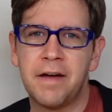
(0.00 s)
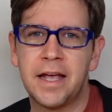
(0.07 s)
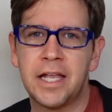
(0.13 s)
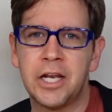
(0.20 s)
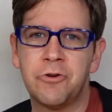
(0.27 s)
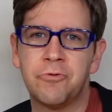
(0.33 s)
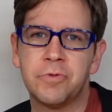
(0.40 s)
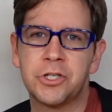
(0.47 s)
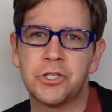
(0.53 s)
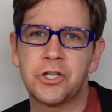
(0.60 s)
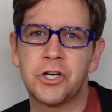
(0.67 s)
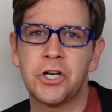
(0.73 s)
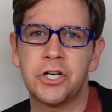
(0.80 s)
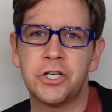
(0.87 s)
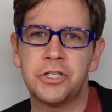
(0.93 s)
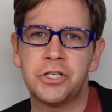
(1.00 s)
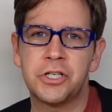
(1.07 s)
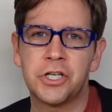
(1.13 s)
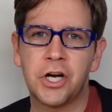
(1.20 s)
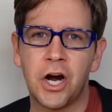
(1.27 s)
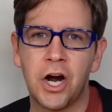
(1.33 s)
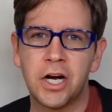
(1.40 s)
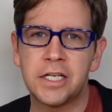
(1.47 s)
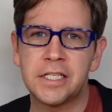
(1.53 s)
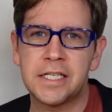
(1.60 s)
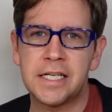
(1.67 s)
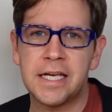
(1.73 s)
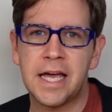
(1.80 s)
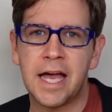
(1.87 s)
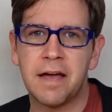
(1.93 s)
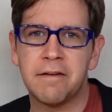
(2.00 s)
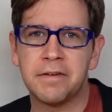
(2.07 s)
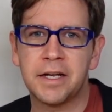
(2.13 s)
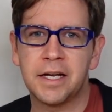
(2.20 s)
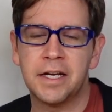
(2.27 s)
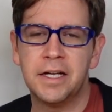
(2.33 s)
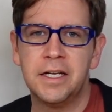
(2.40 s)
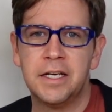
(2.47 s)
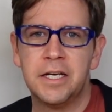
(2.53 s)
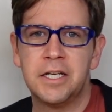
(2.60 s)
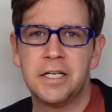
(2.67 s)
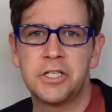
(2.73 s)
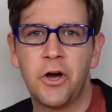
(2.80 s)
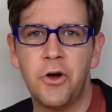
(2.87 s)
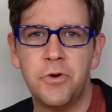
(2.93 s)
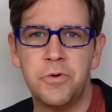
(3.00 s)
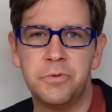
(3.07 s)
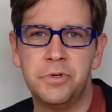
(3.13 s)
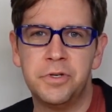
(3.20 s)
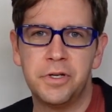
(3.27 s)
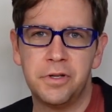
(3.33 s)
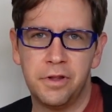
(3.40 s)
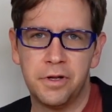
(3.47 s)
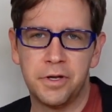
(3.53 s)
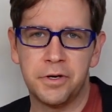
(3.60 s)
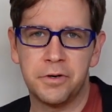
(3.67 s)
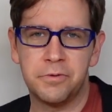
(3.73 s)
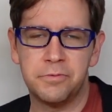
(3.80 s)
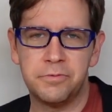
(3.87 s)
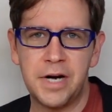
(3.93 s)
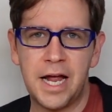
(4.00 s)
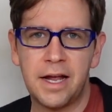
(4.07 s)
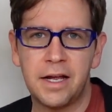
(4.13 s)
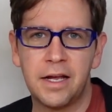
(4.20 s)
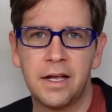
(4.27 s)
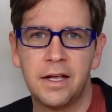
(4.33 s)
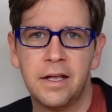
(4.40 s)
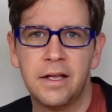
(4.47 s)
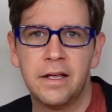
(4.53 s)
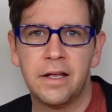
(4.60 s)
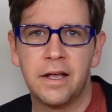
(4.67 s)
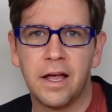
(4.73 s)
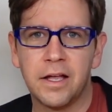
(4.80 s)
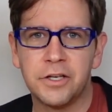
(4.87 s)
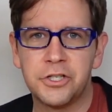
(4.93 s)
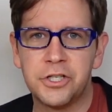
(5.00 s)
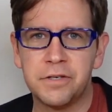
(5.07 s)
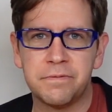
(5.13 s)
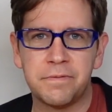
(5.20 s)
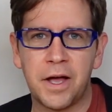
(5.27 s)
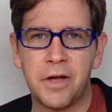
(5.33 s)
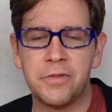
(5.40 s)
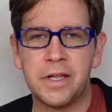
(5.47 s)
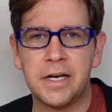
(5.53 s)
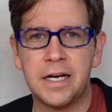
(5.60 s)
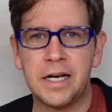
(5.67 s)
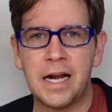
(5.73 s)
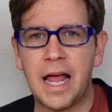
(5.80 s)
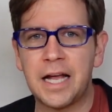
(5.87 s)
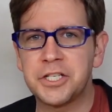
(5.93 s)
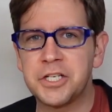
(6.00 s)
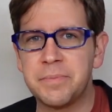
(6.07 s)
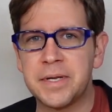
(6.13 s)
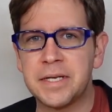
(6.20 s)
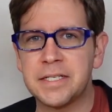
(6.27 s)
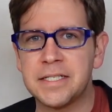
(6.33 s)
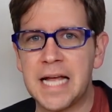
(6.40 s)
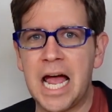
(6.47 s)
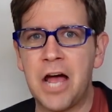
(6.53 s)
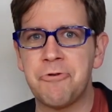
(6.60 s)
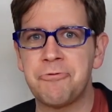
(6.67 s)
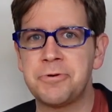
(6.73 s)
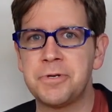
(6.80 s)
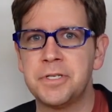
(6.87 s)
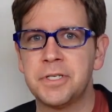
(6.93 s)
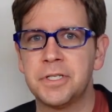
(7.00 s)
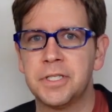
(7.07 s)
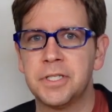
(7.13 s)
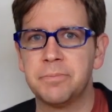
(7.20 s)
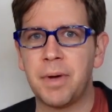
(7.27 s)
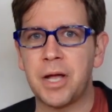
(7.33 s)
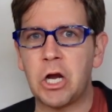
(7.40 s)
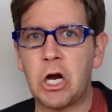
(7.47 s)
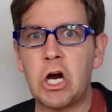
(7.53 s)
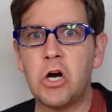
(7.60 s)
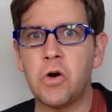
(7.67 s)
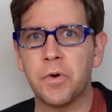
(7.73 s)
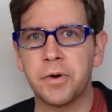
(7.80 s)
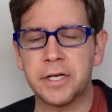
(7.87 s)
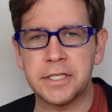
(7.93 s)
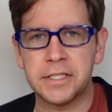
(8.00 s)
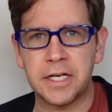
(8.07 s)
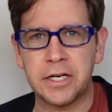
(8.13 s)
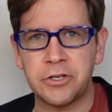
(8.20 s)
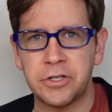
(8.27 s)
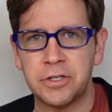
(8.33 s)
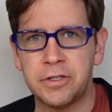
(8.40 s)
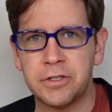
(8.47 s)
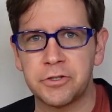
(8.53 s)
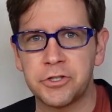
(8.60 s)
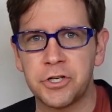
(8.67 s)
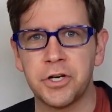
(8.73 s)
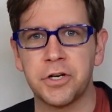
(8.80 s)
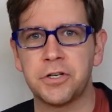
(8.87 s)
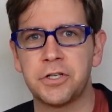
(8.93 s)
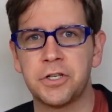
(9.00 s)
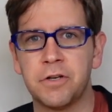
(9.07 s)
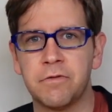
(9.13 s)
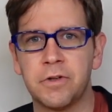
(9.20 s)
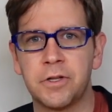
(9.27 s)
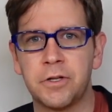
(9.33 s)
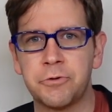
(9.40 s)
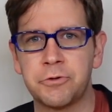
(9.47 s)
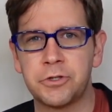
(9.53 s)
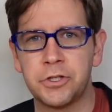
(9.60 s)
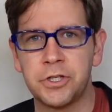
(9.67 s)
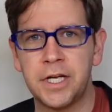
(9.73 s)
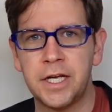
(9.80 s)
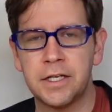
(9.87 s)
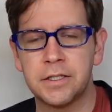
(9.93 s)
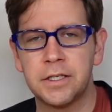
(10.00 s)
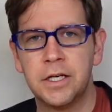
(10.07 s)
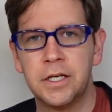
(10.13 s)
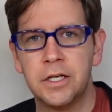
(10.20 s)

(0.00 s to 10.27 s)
Vian returned to Argosy, having towed the wreck. She found that it had actually been downed by her organization, the Church of the Closed Circuit,